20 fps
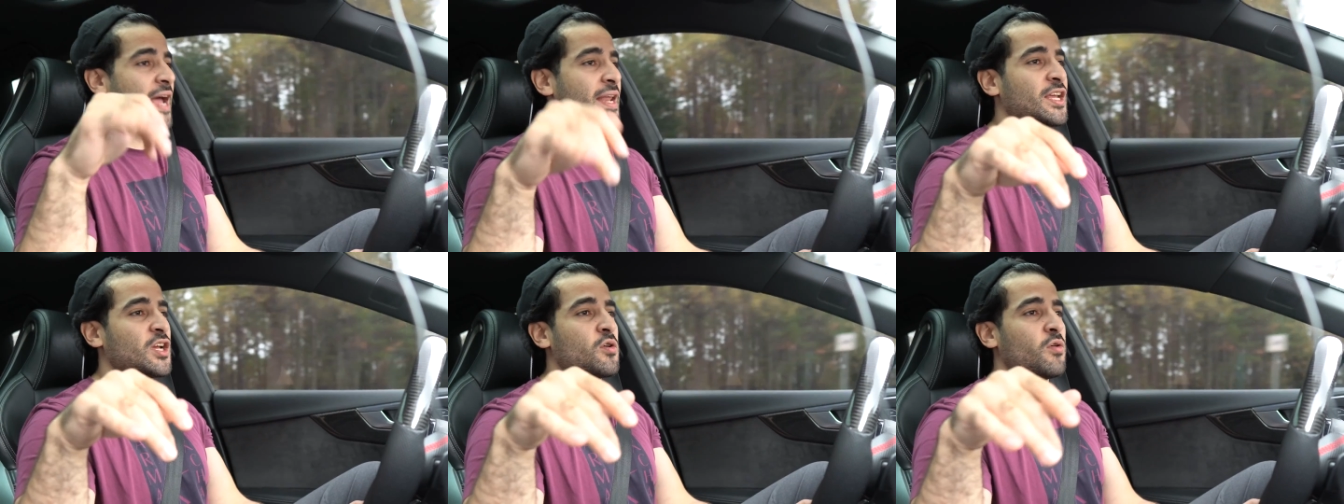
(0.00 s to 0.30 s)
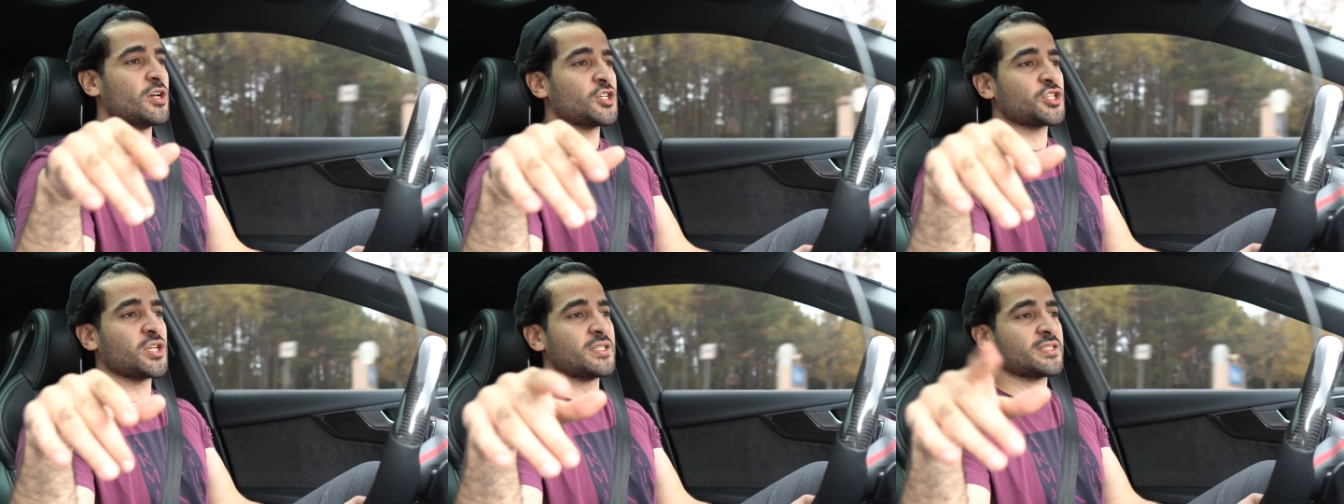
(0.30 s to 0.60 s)
Any
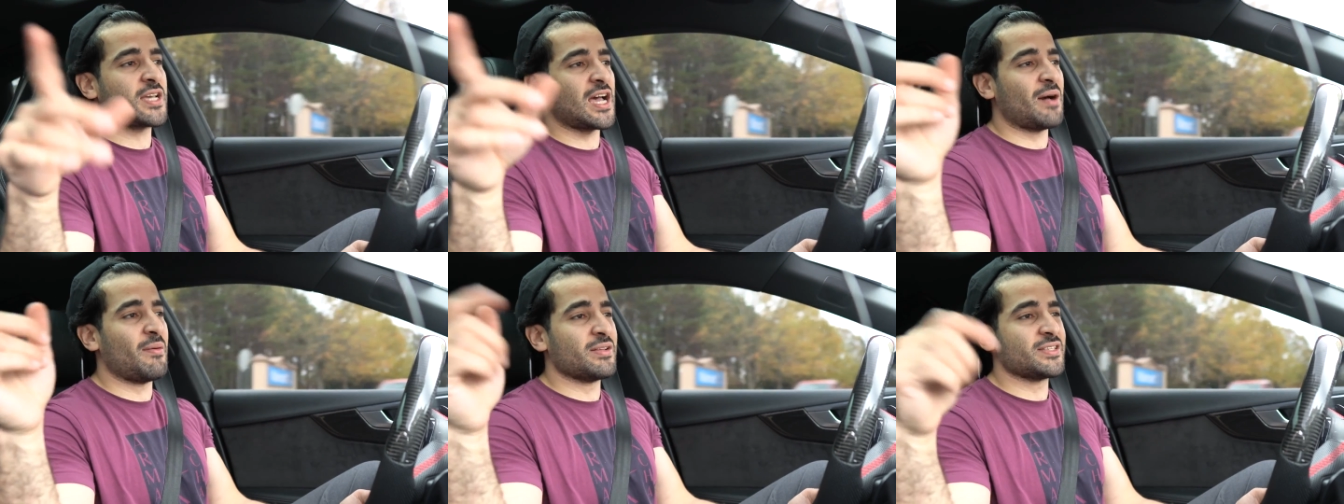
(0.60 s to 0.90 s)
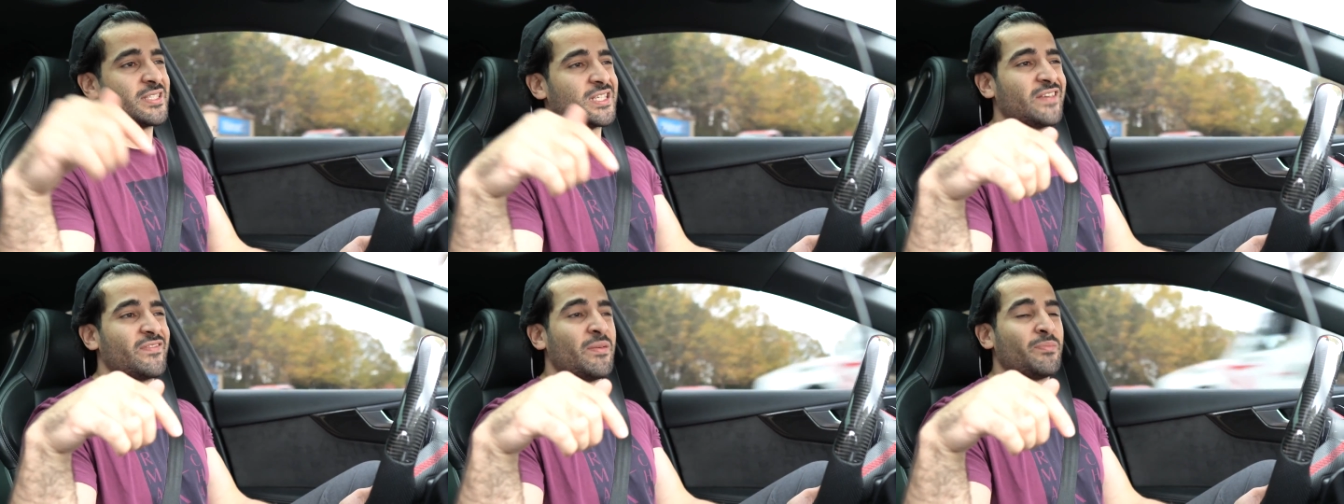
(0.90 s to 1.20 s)
questions,
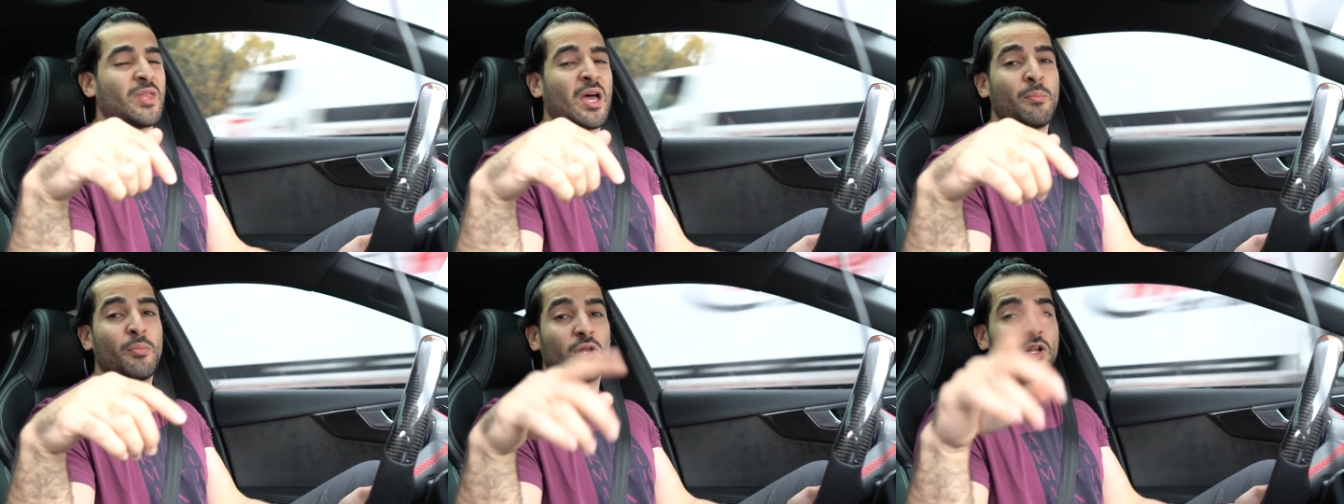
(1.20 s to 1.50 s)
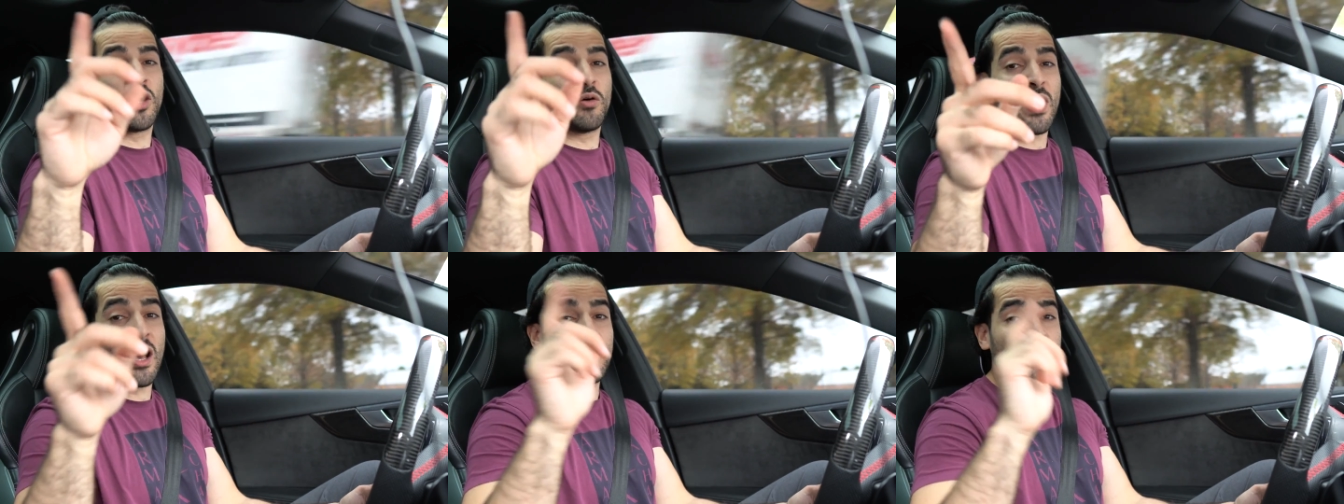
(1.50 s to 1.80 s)
comments, leave them down
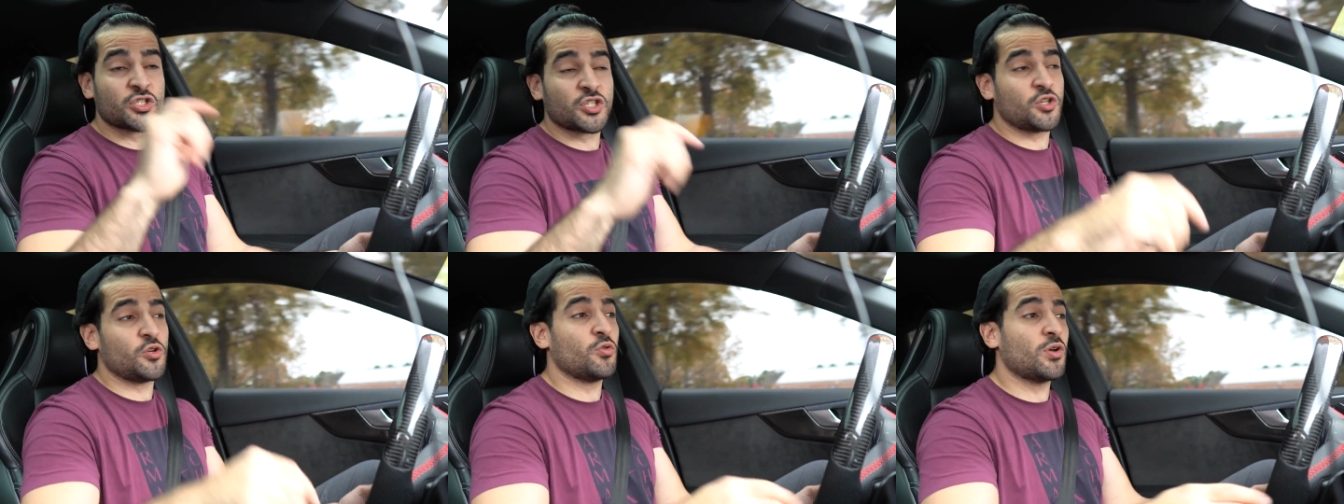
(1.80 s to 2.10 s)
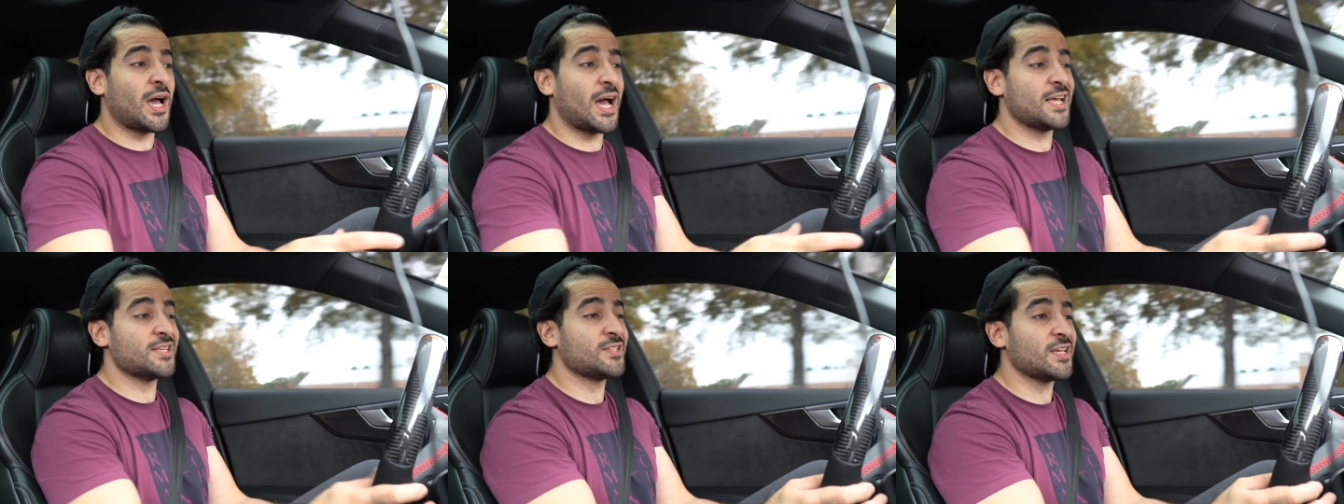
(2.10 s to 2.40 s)
below. I'll see you
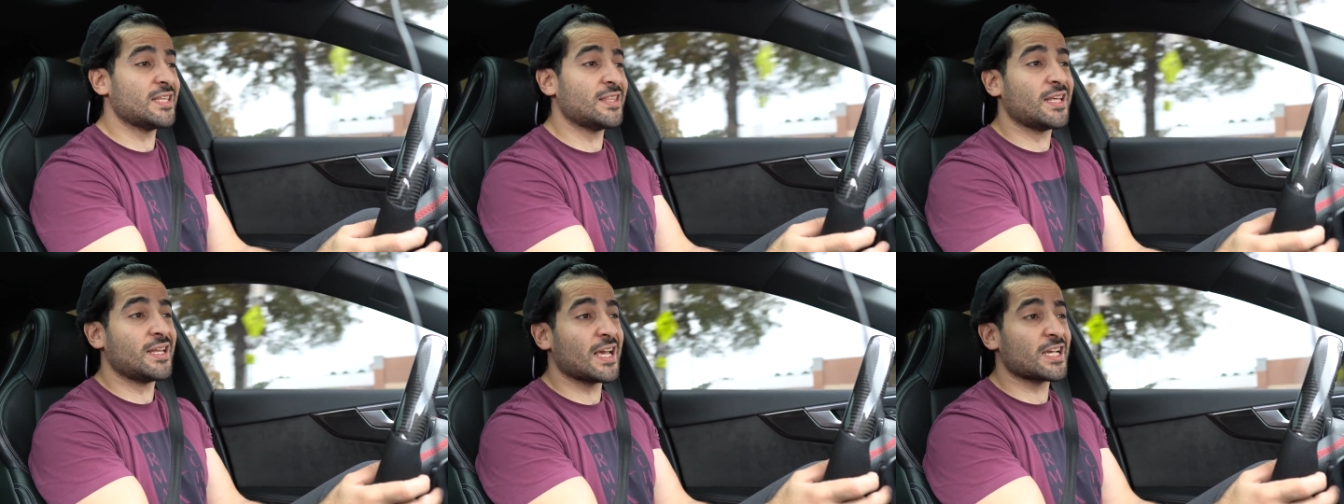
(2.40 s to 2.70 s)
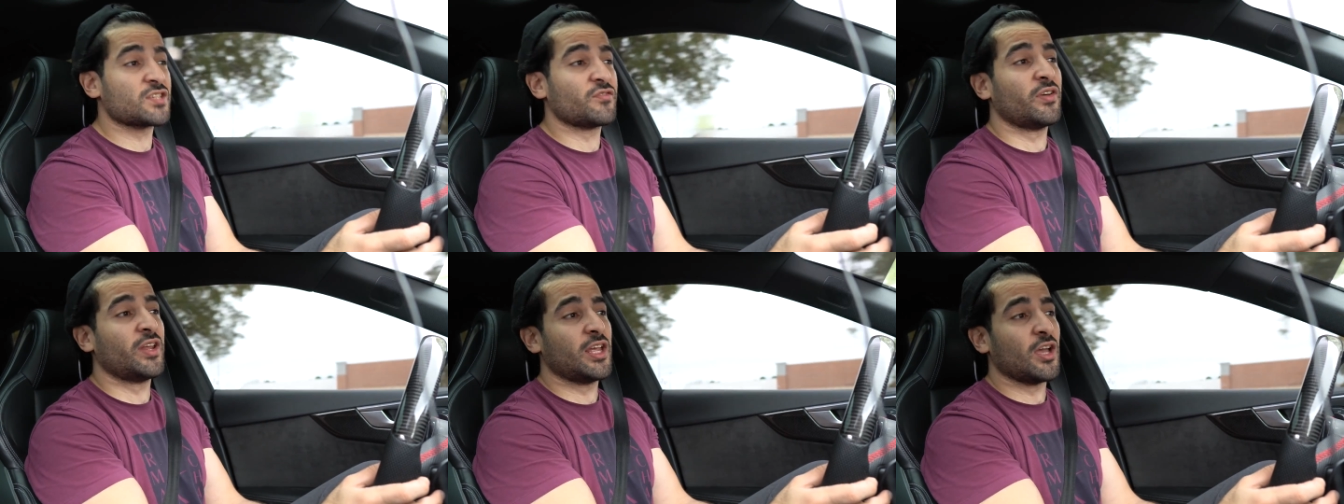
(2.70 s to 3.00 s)
guys in the
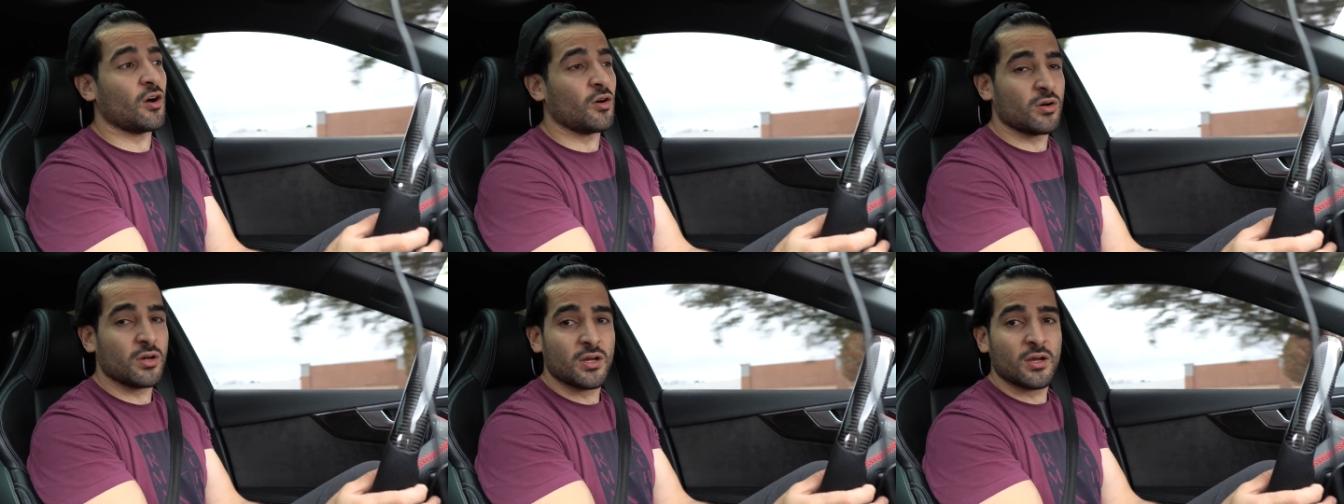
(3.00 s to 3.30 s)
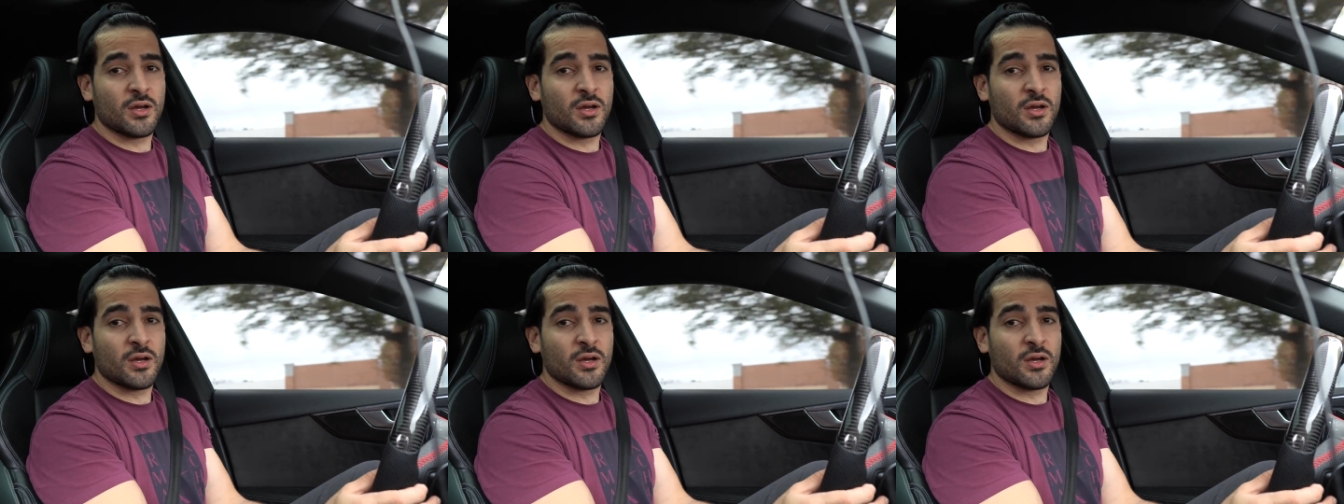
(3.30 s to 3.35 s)
next video.